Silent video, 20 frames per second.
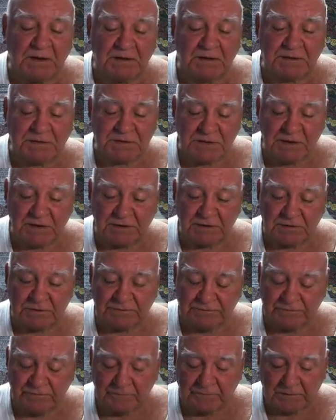So
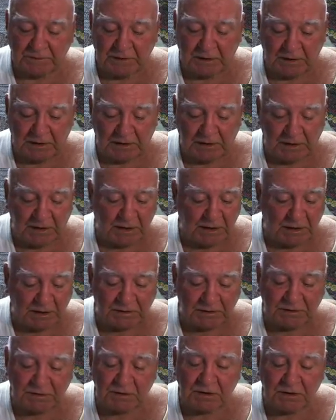
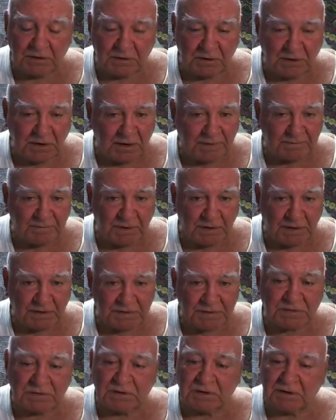you go to
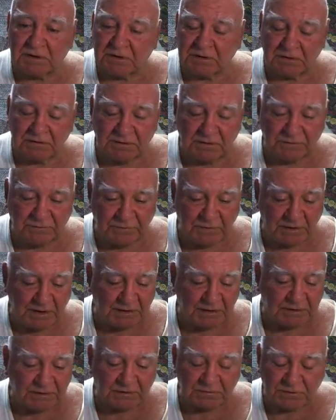APMEX, you fill
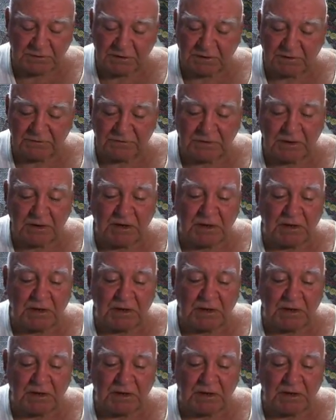out their whatever.